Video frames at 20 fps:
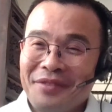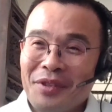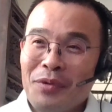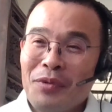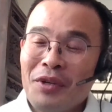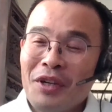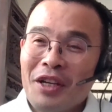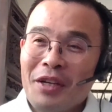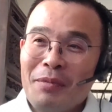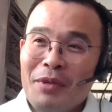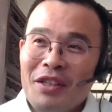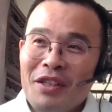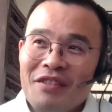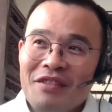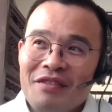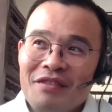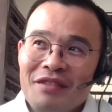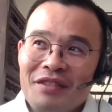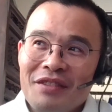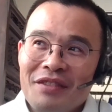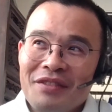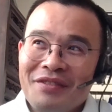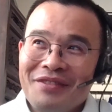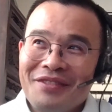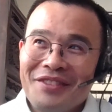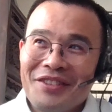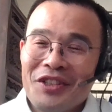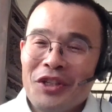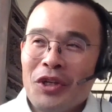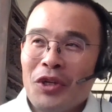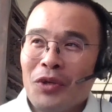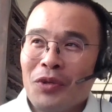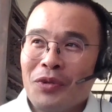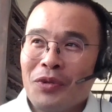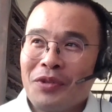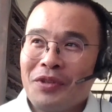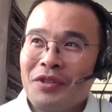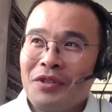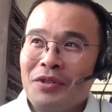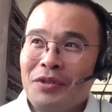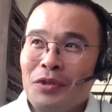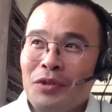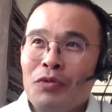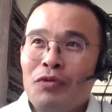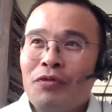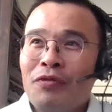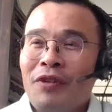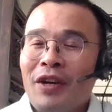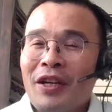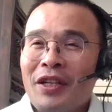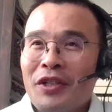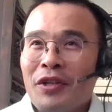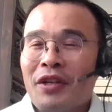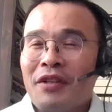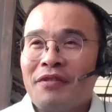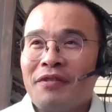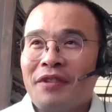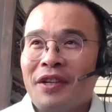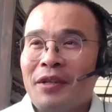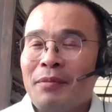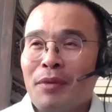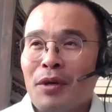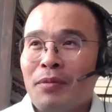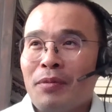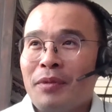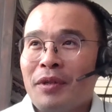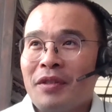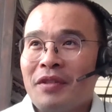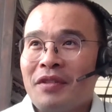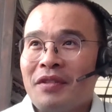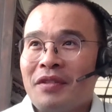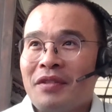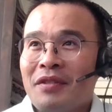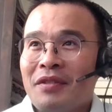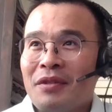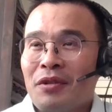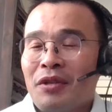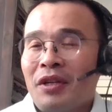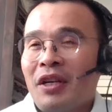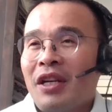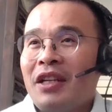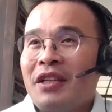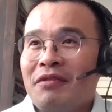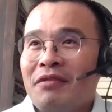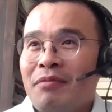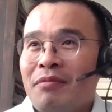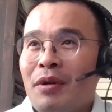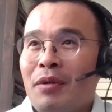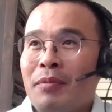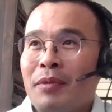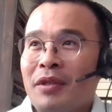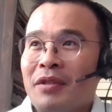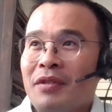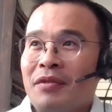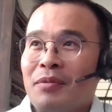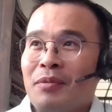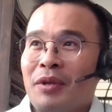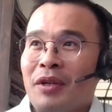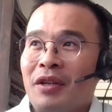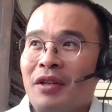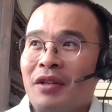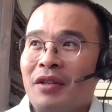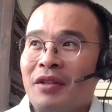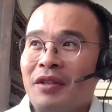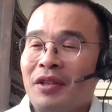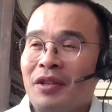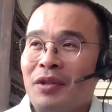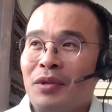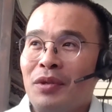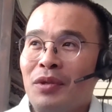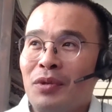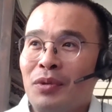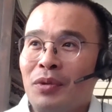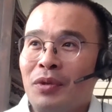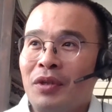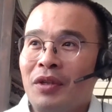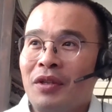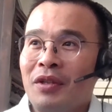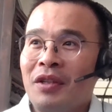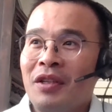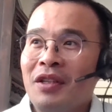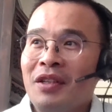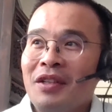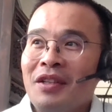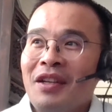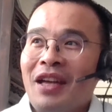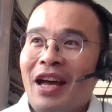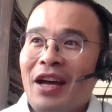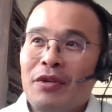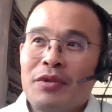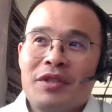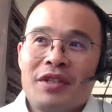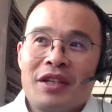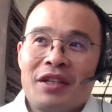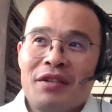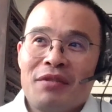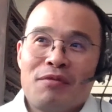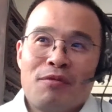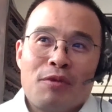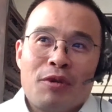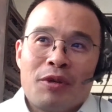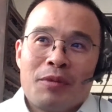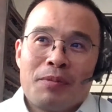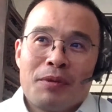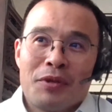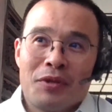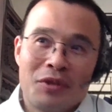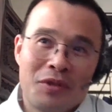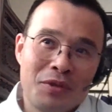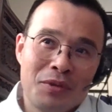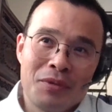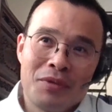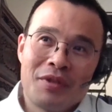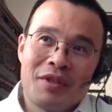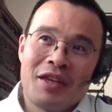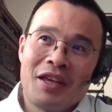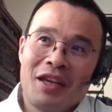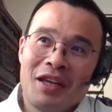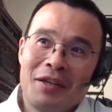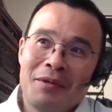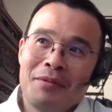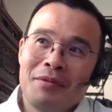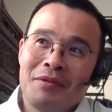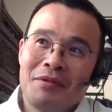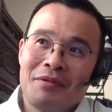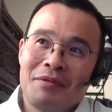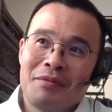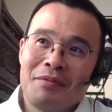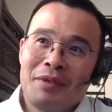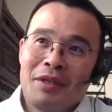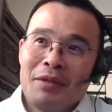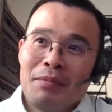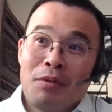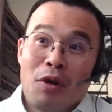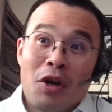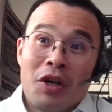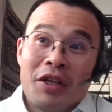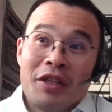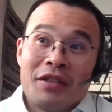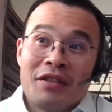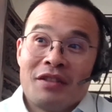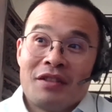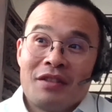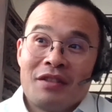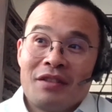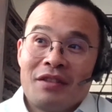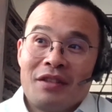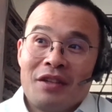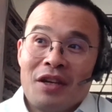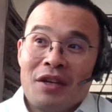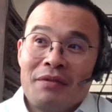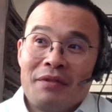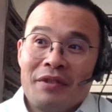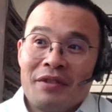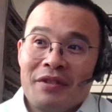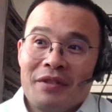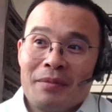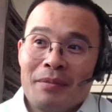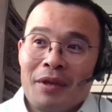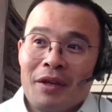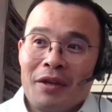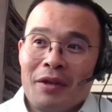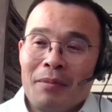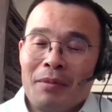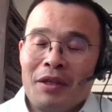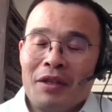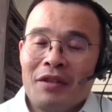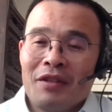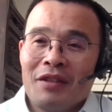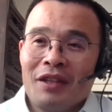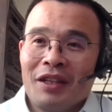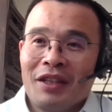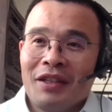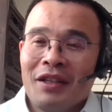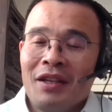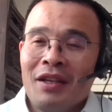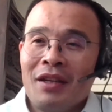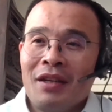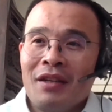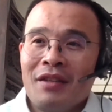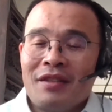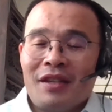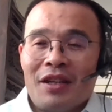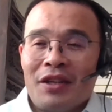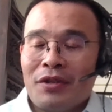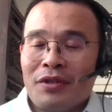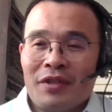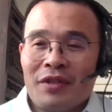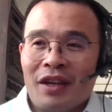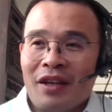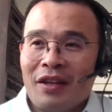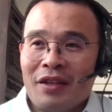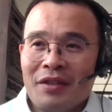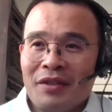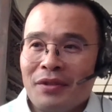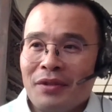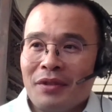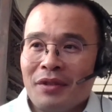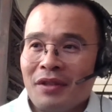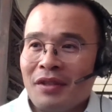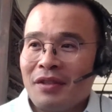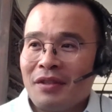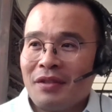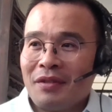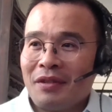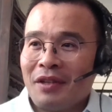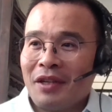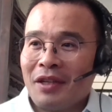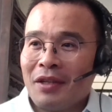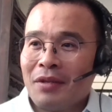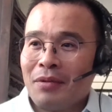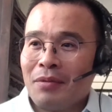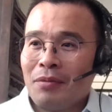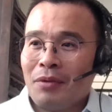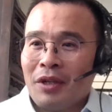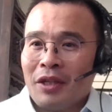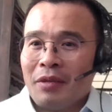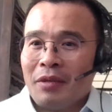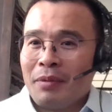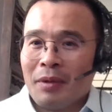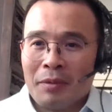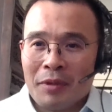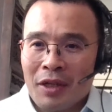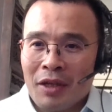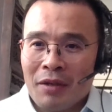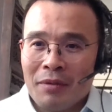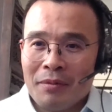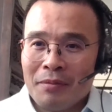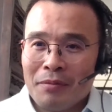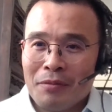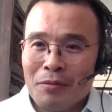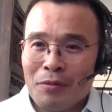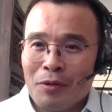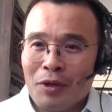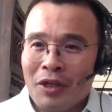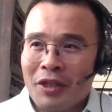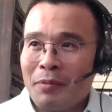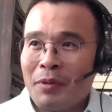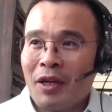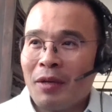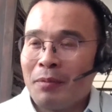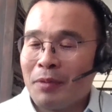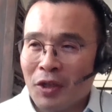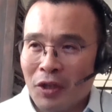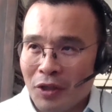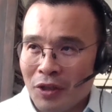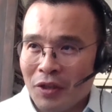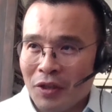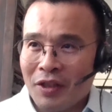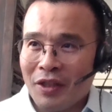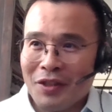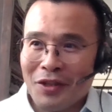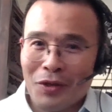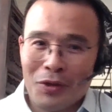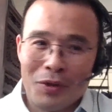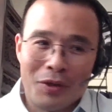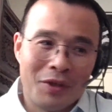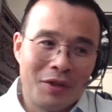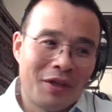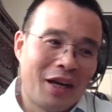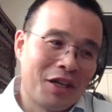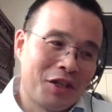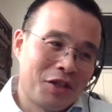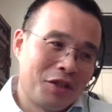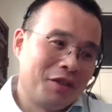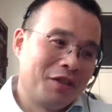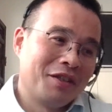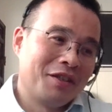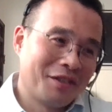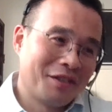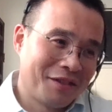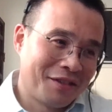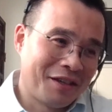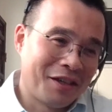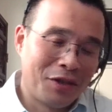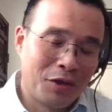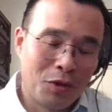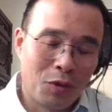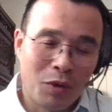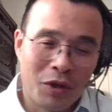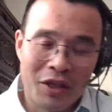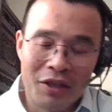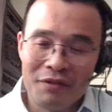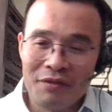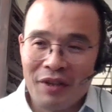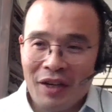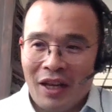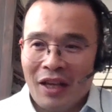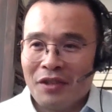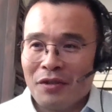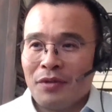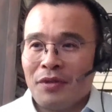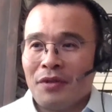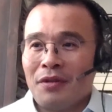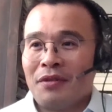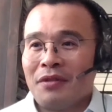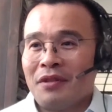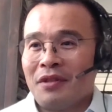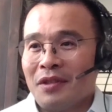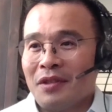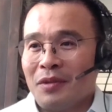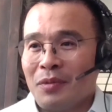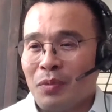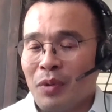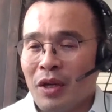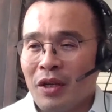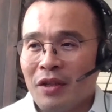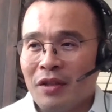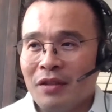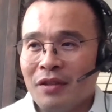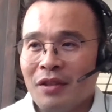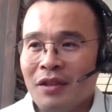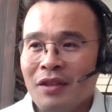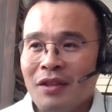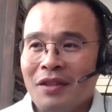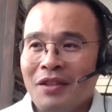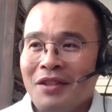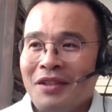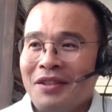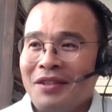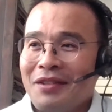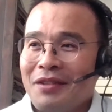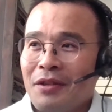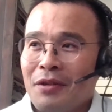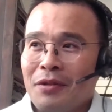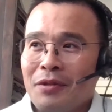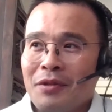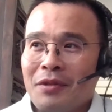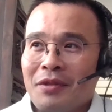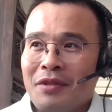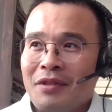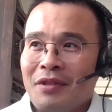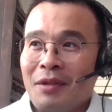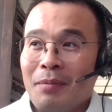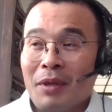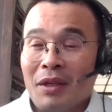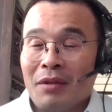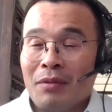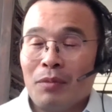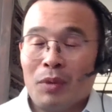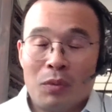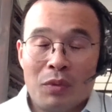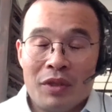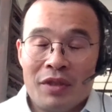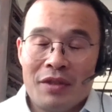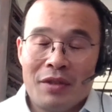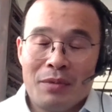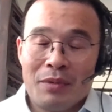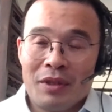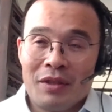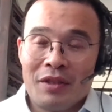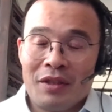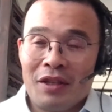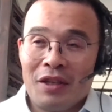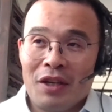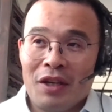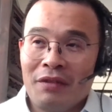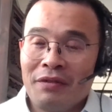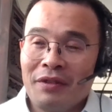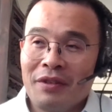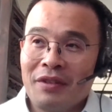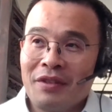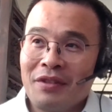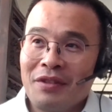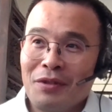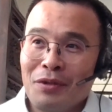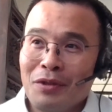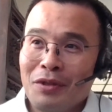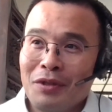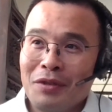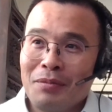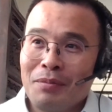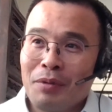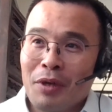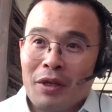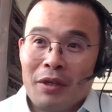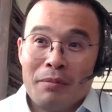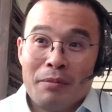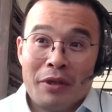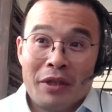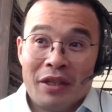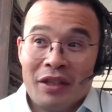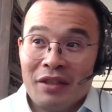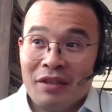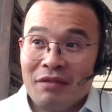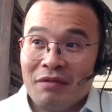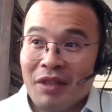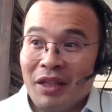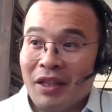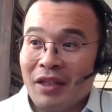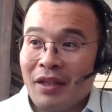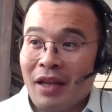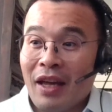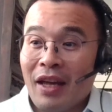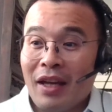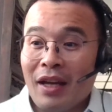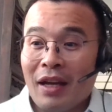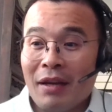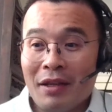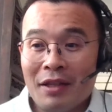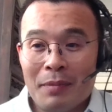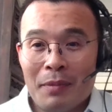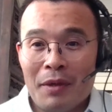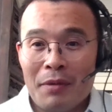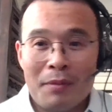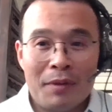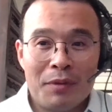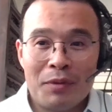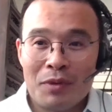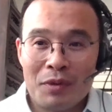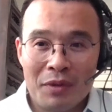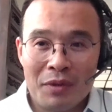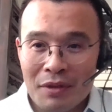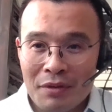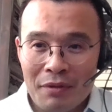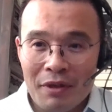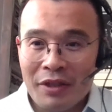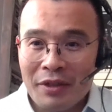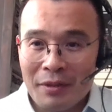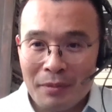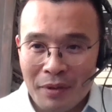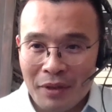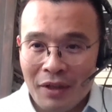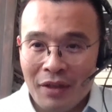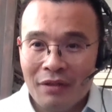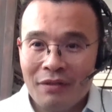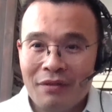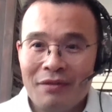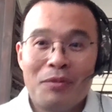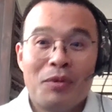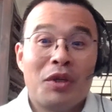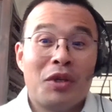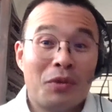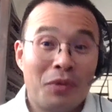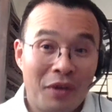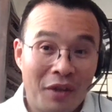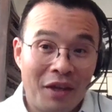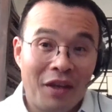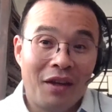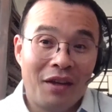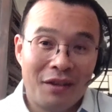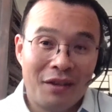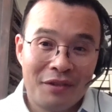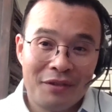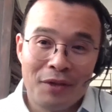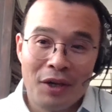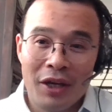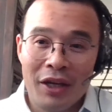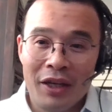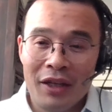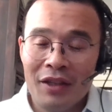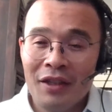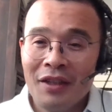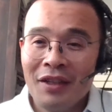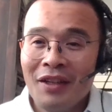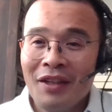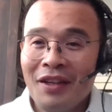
Well, I mean, try to find moments, creative moments where your outside of work pursuits can be brought into the office somehow. I mean, like, say your side hustle is like wanting to become a cook, and you're working financial services. Well, when we still went to the office, you could probably bring in like, hey, I experimented with this recipe. What do you think? Right.